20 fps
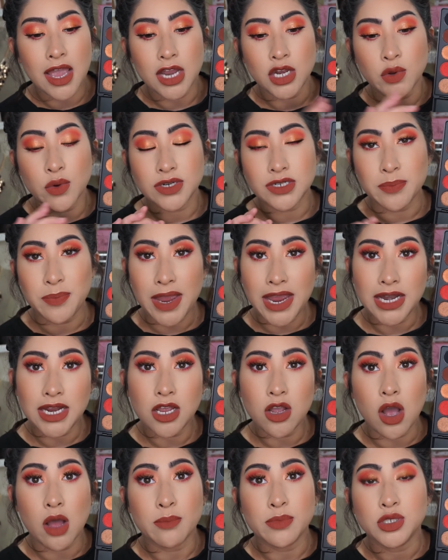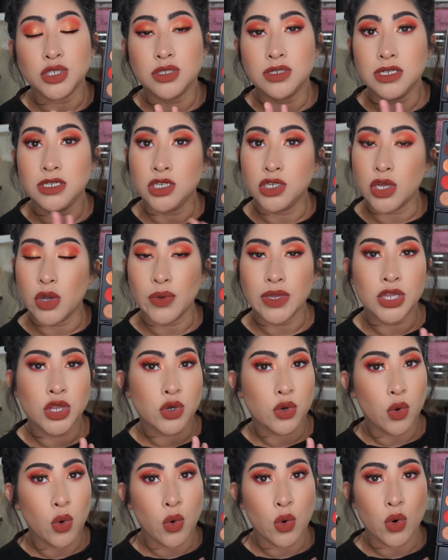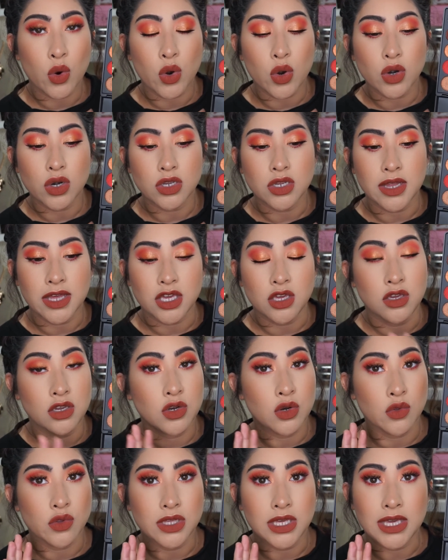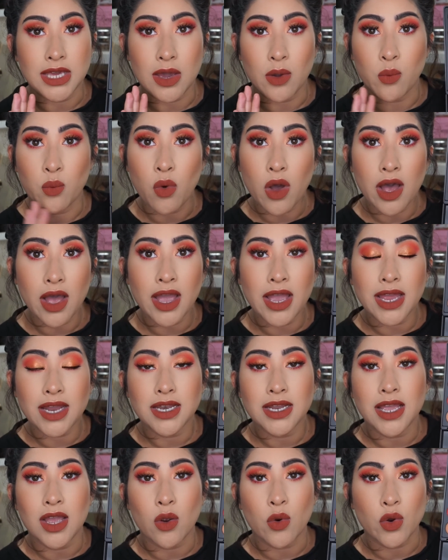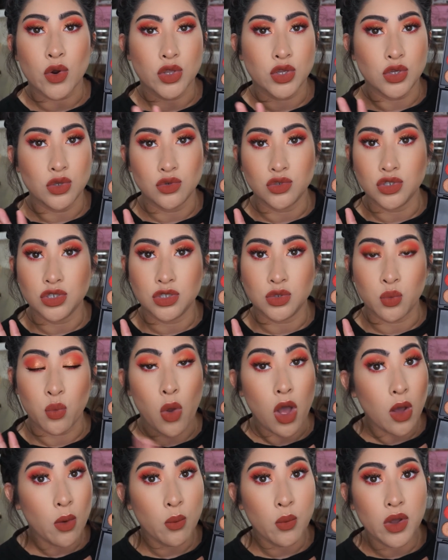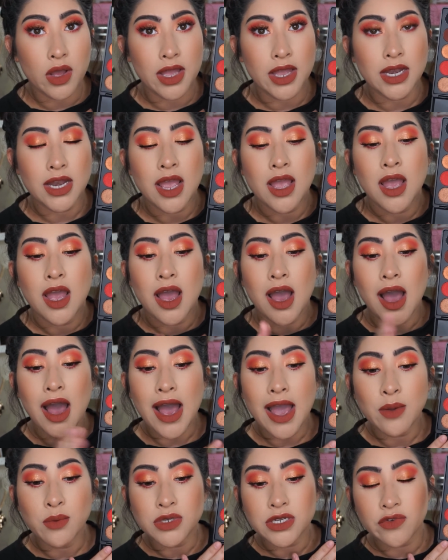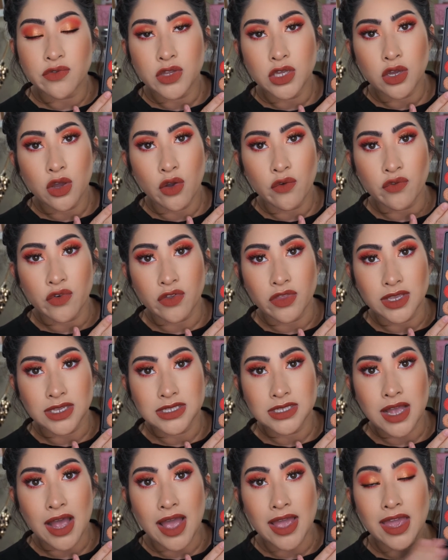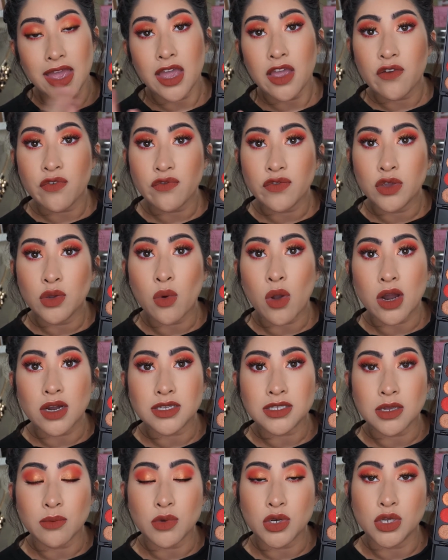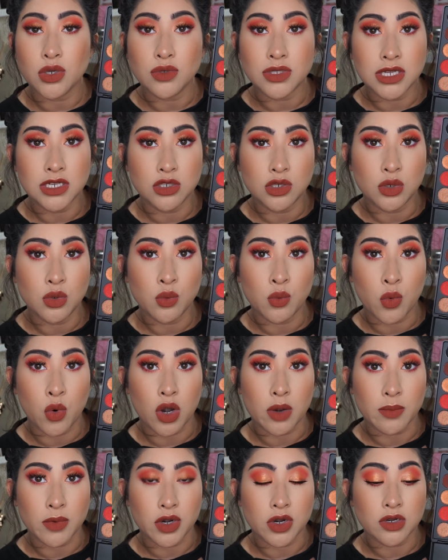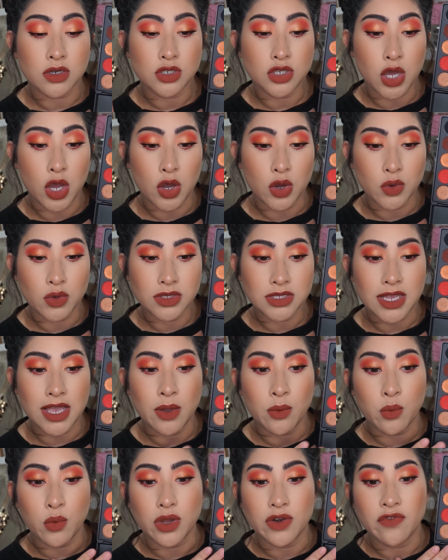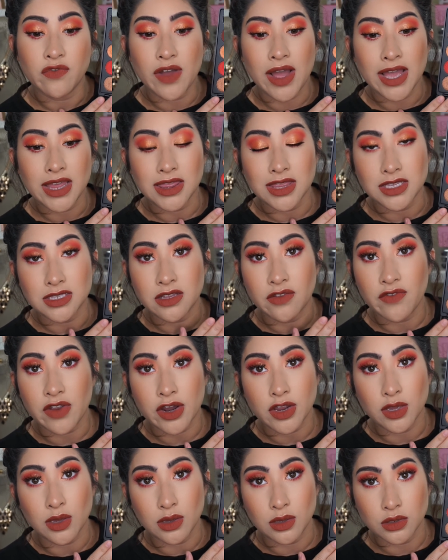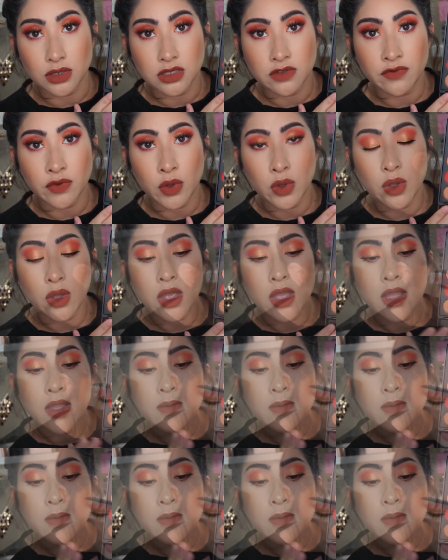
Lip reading: and you're debating on, you know, either or, you can only get one or you just want one. I would definitely go for this guy if you are someone who's into warmer tones and would find this very useful. What